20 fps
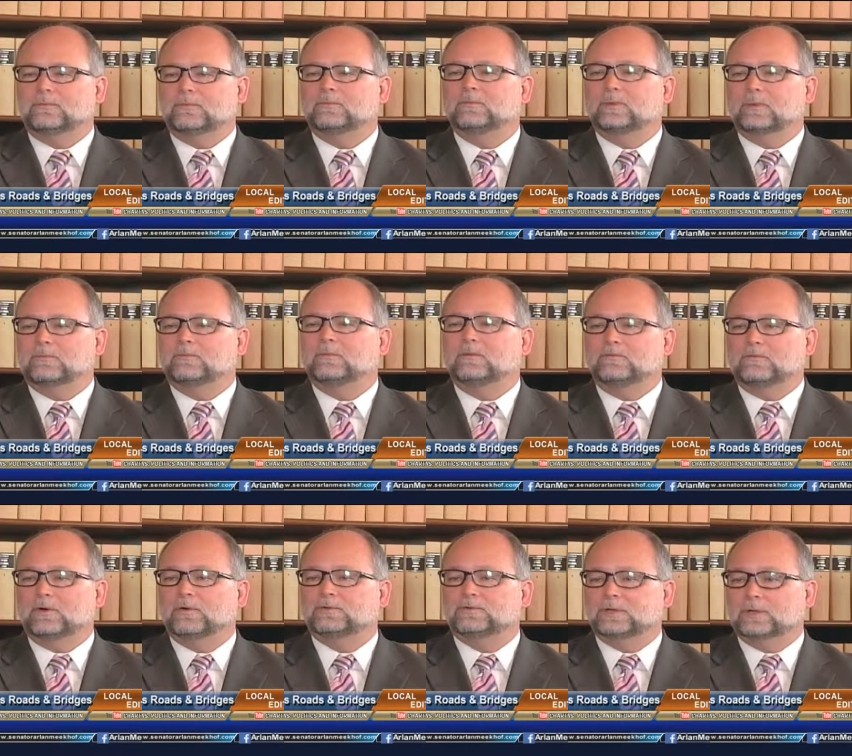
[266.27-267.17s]
the, the, the,
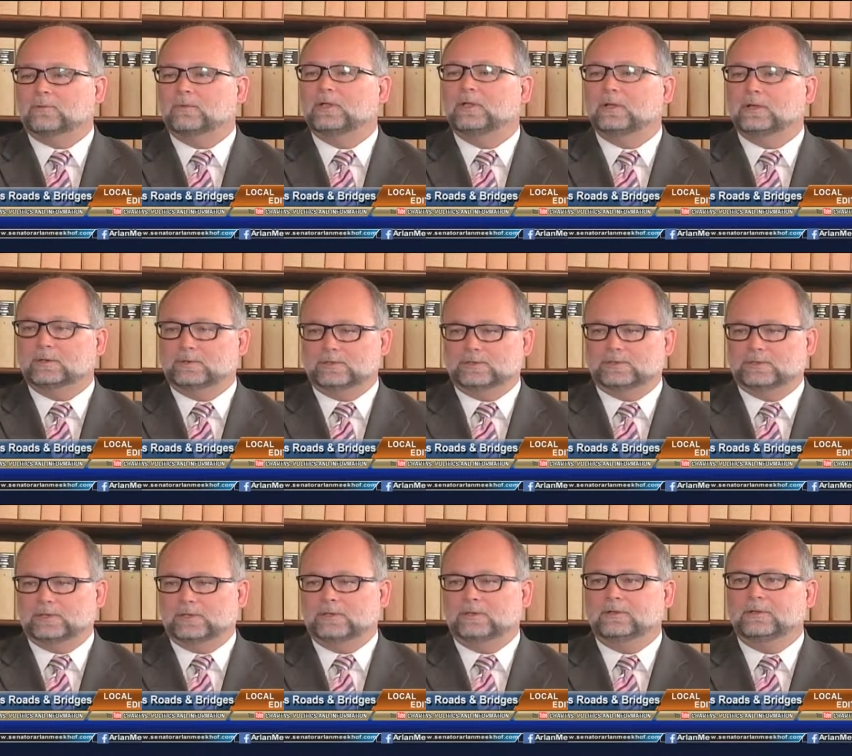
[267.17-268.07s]
folks that we
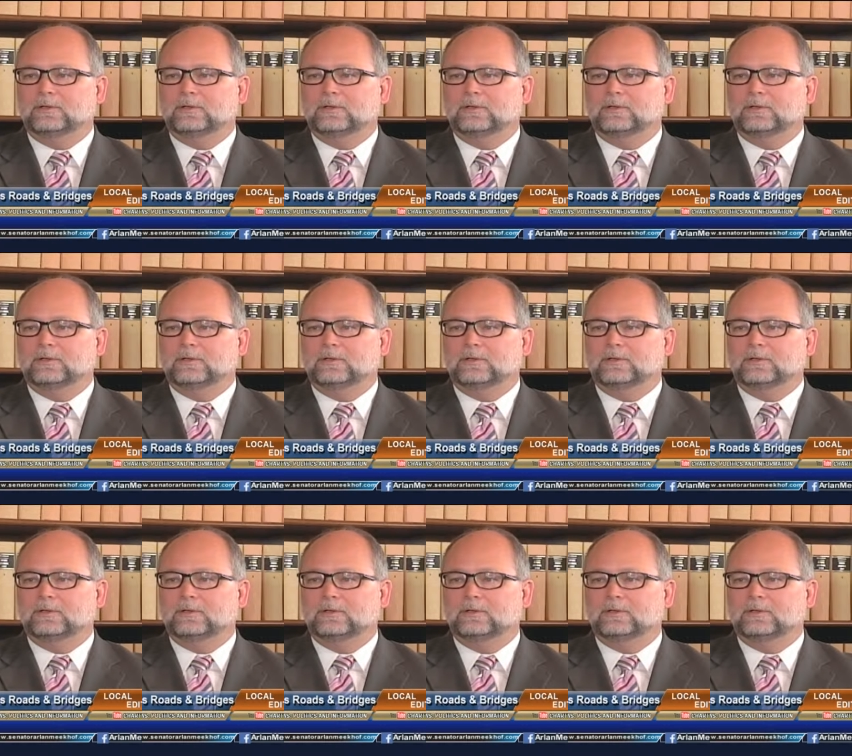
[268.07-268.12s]
understood.